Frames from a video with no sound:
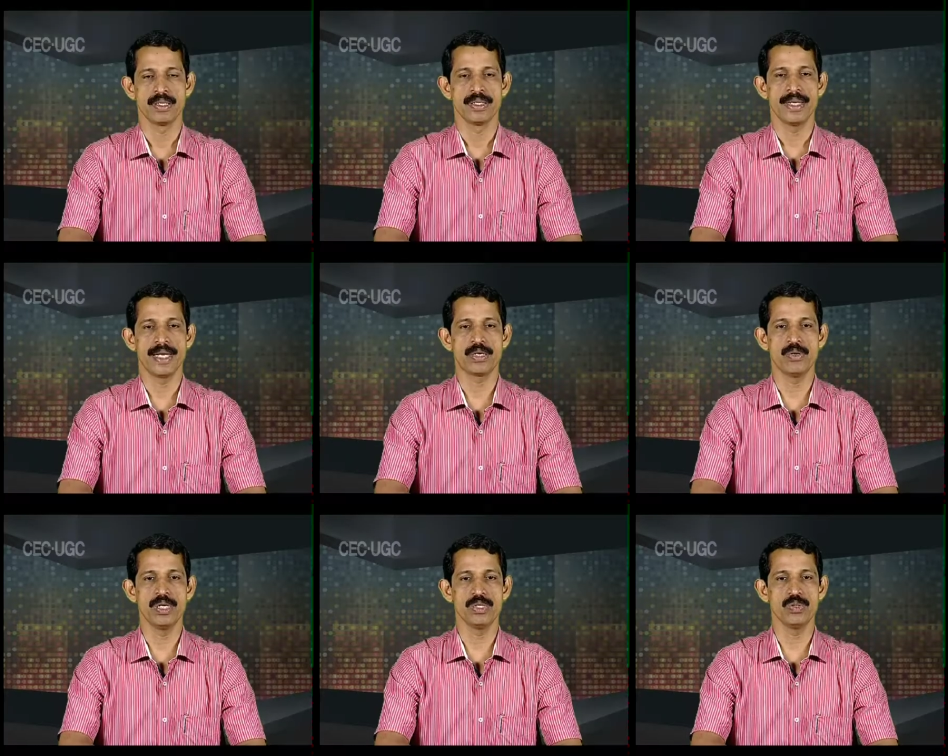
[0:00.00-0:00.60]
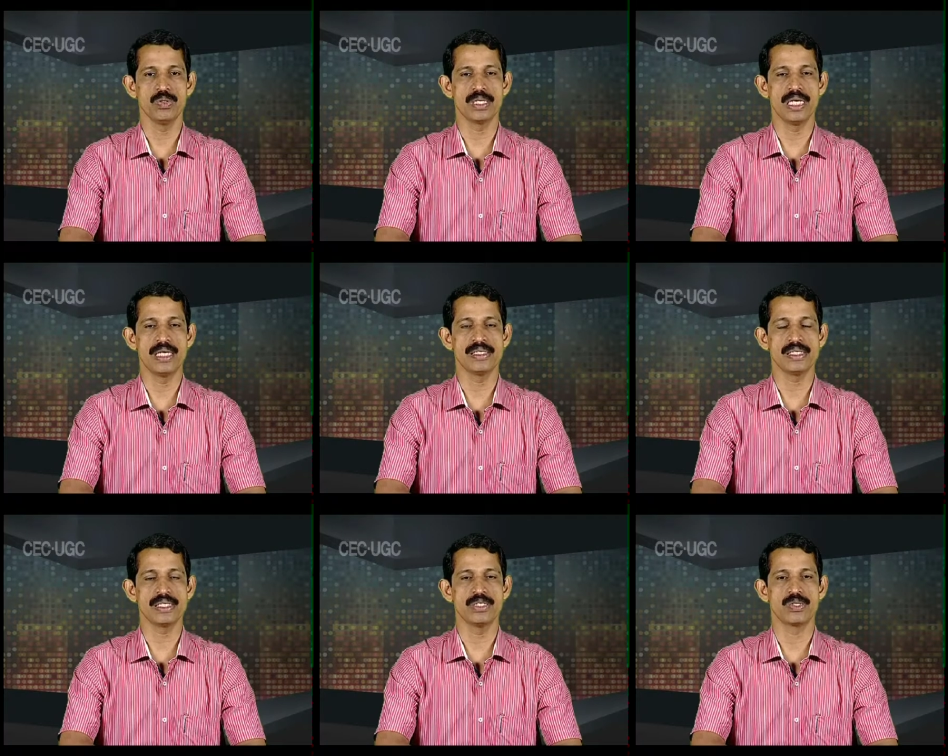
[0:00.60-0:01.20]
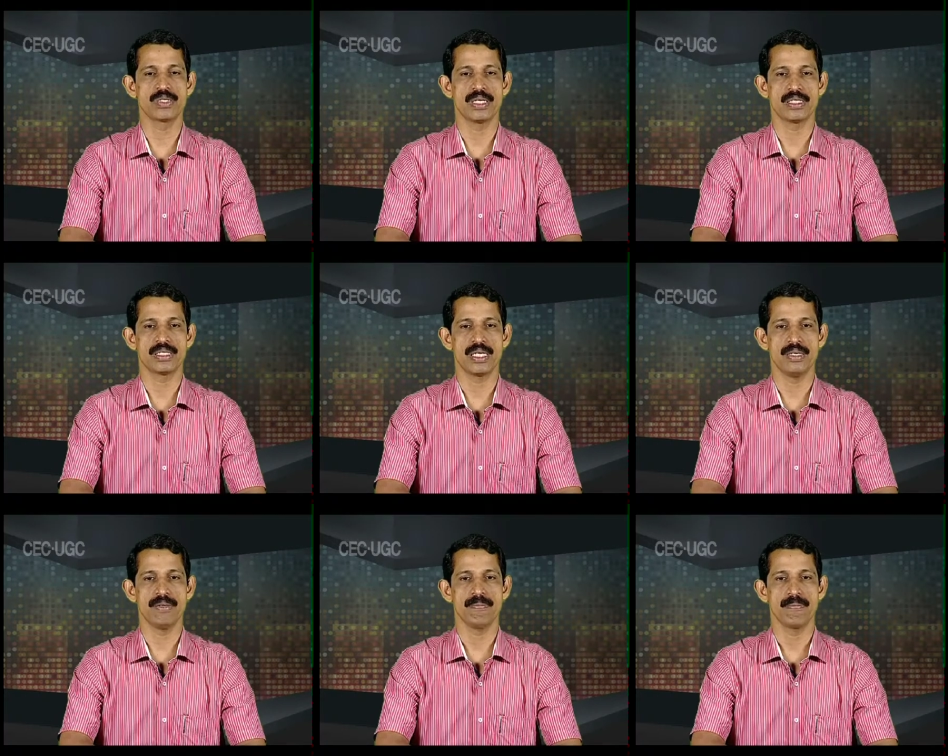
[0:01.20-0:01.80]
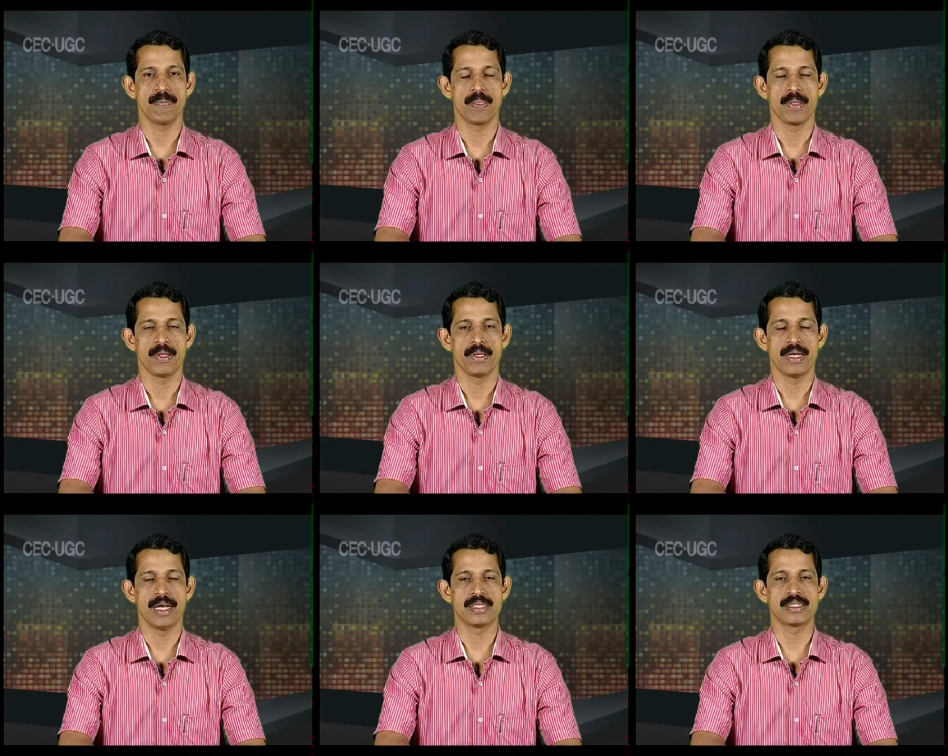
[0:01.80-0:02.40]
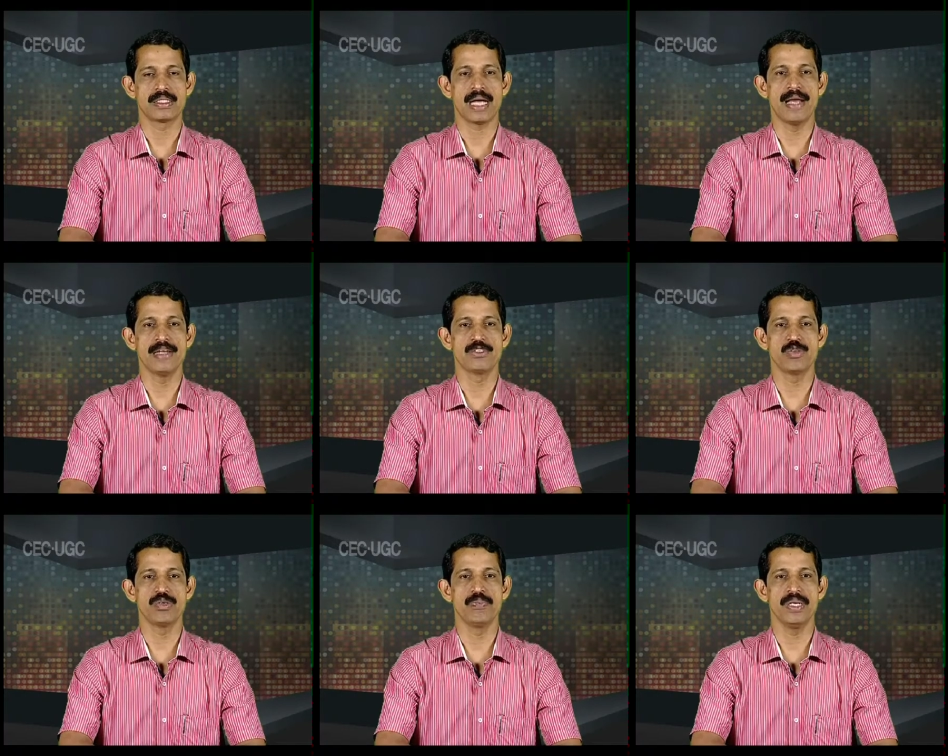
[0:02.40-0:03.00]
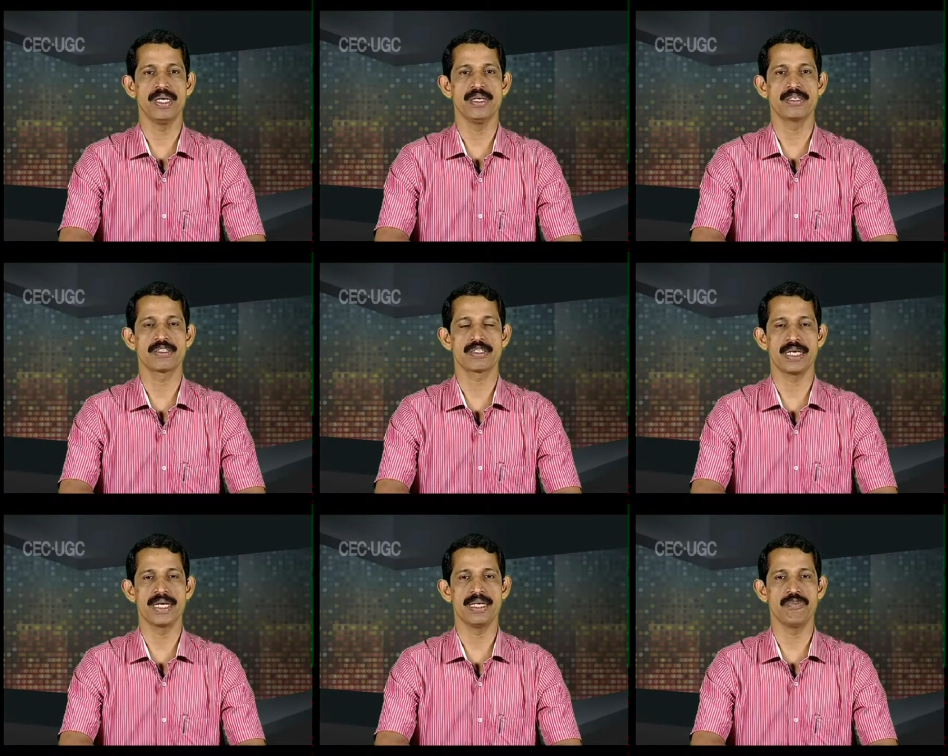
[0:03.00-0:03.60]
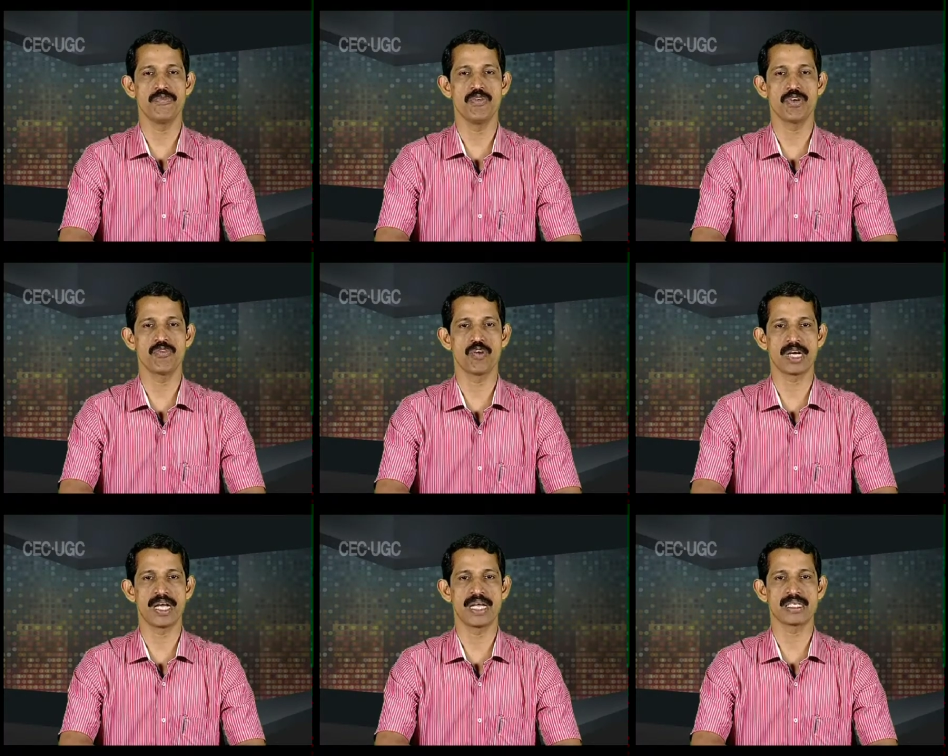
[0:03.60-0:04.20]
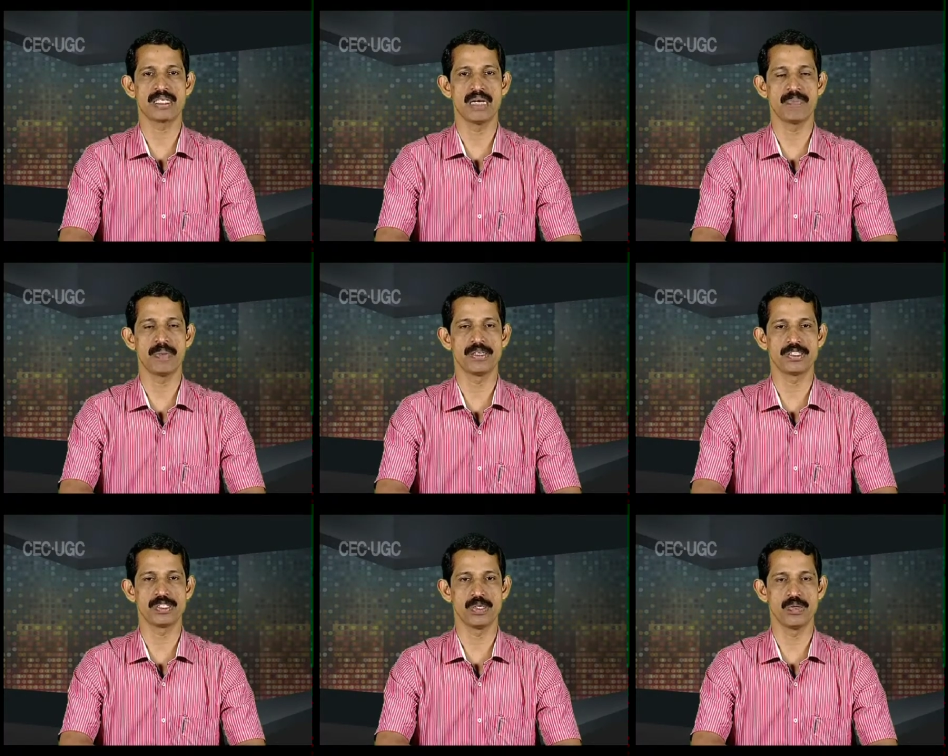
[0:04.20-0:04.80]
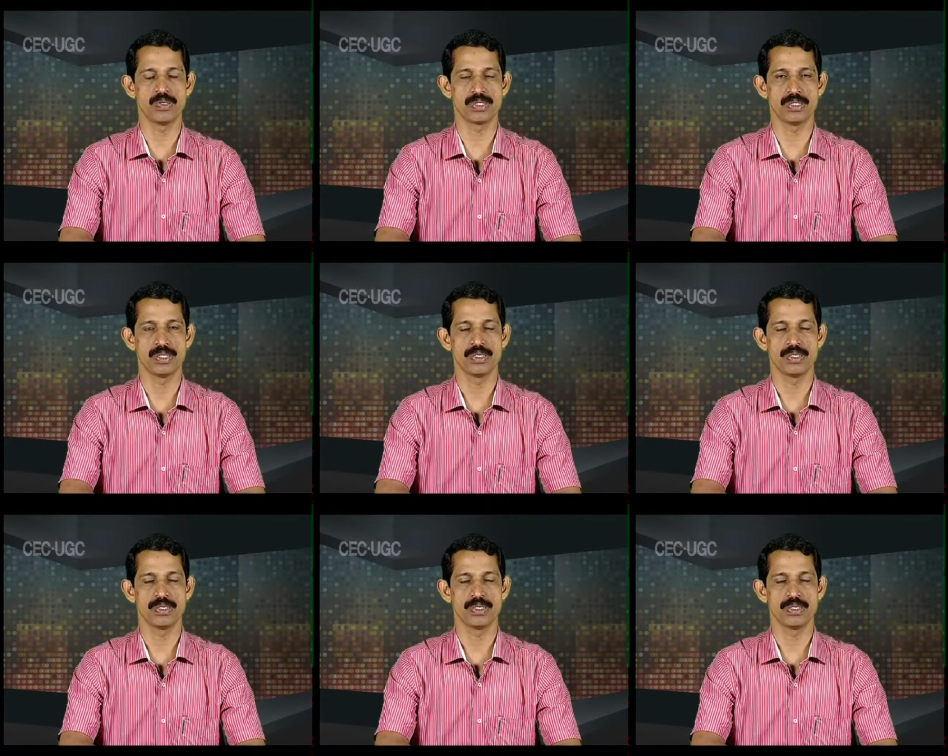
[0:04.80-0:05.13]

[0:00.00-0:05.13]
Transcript: According to realistic education, a child should be trained for vocational pursuits,